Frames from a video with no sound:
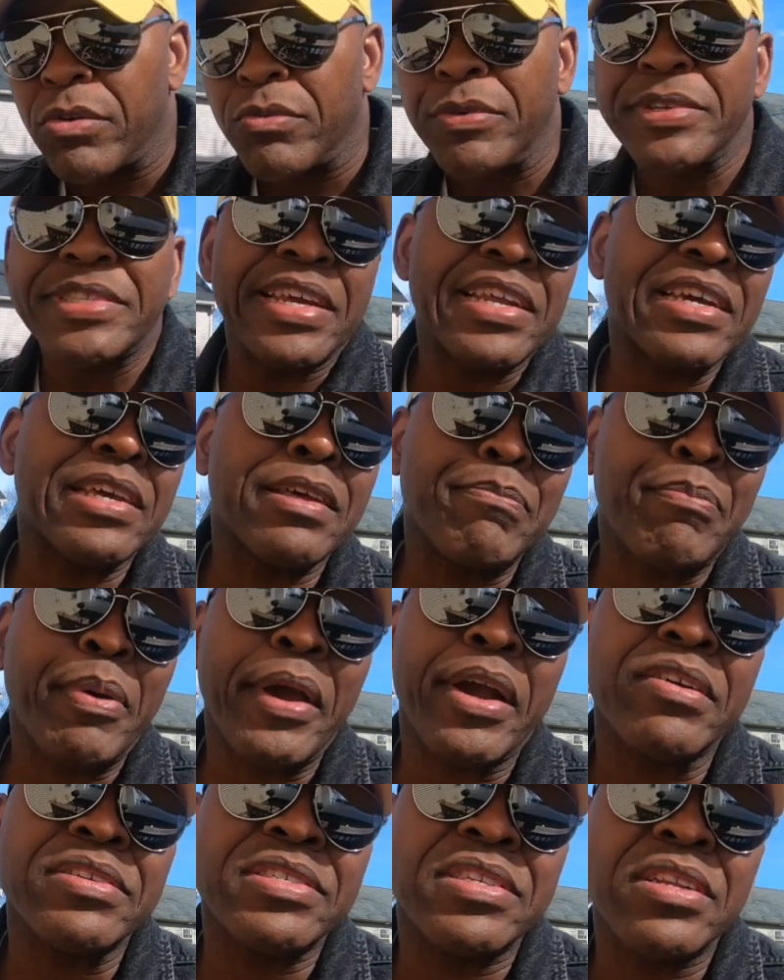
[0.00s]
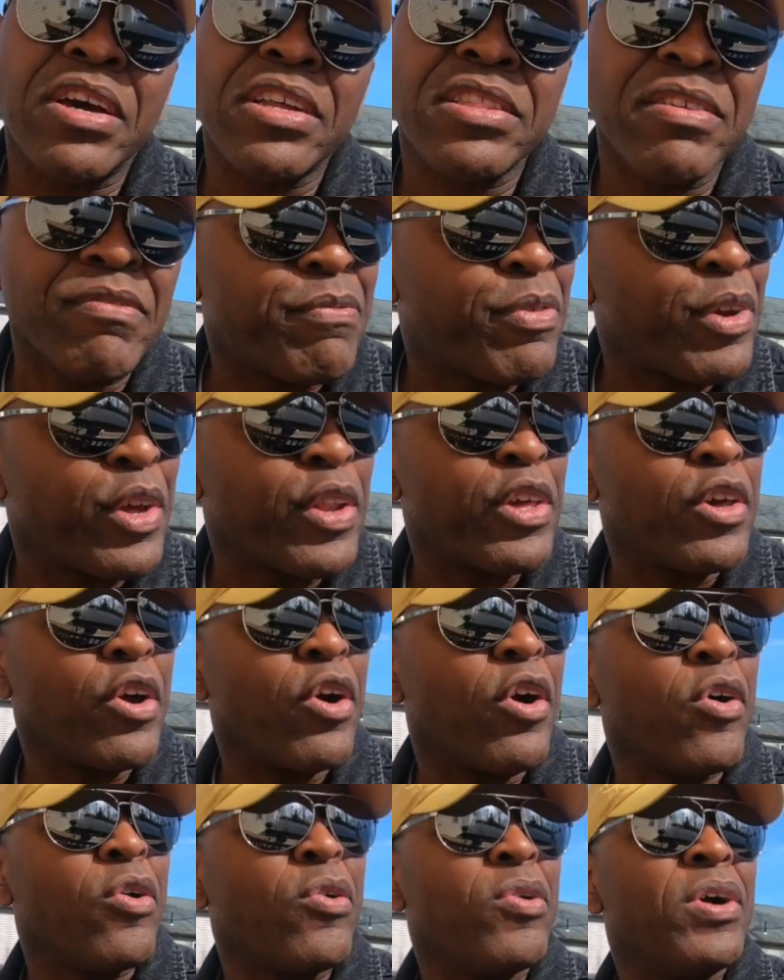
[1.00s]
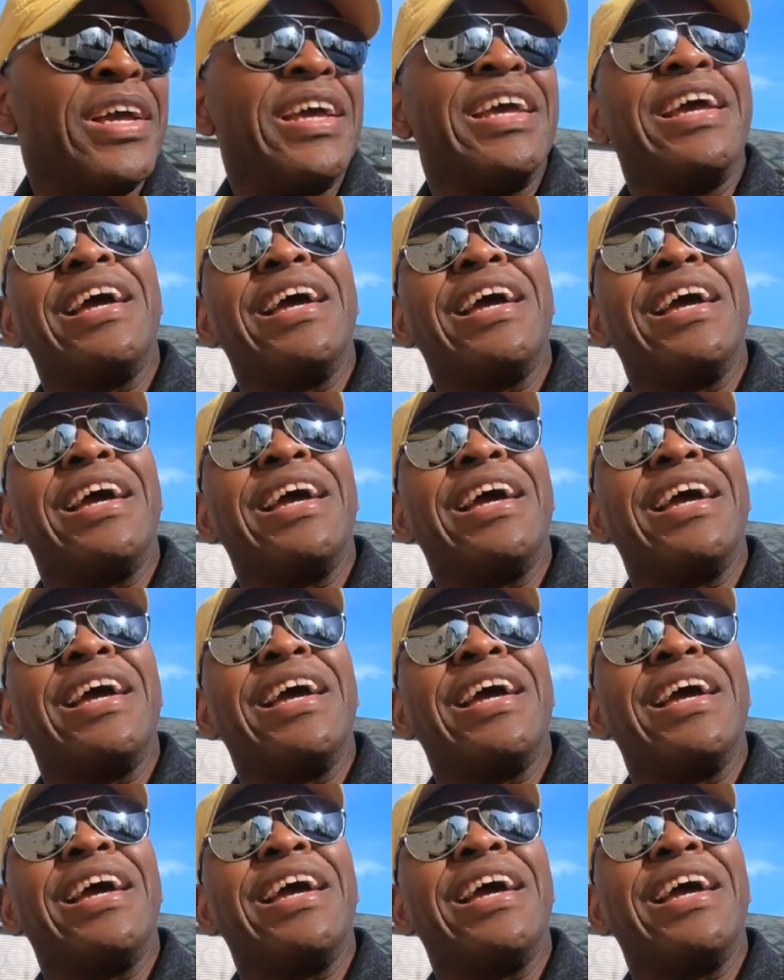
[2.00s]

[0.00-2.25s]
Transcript: We did a comparison on the video.